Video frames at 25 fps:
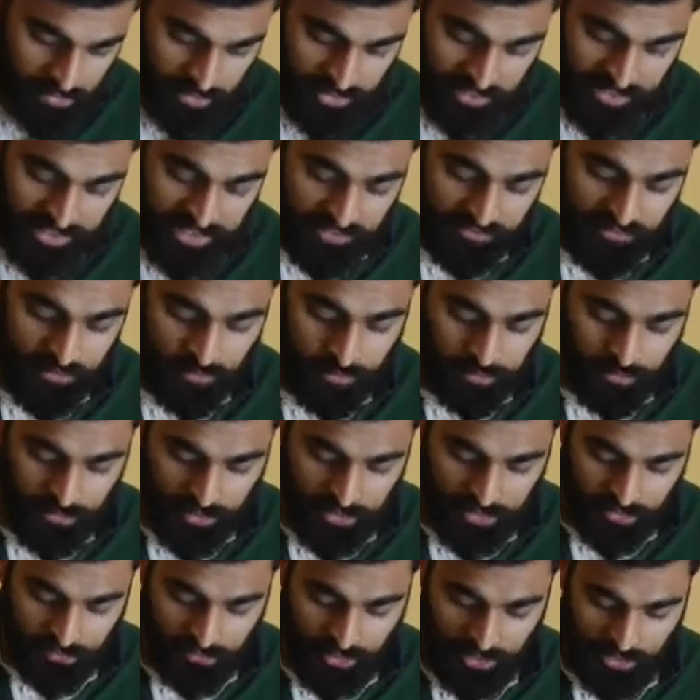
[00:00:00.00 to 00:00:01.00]
leafy
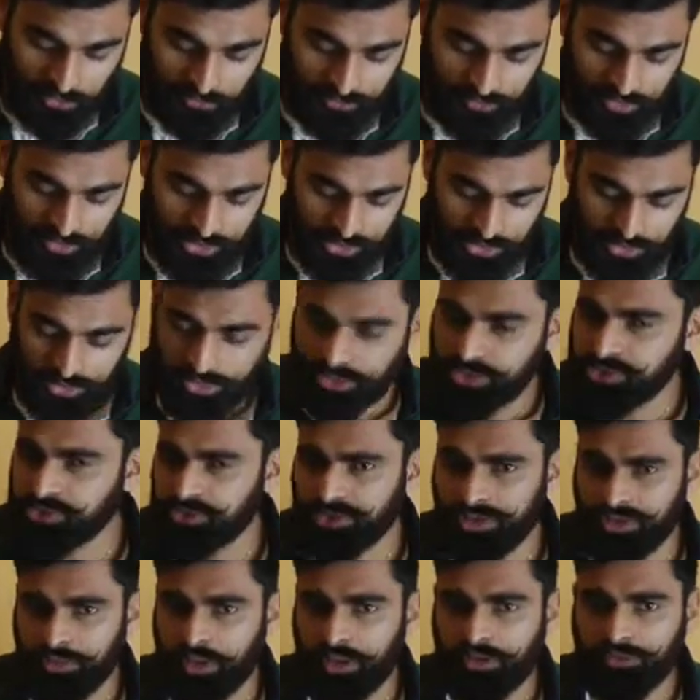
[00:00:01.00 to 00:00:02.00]
manufacturing, there's
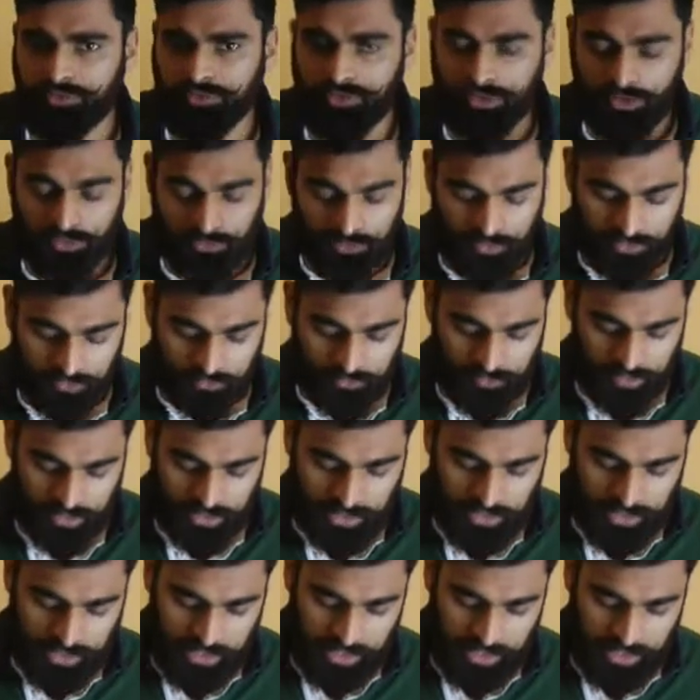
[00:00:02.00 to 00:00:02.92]
only about a few of them,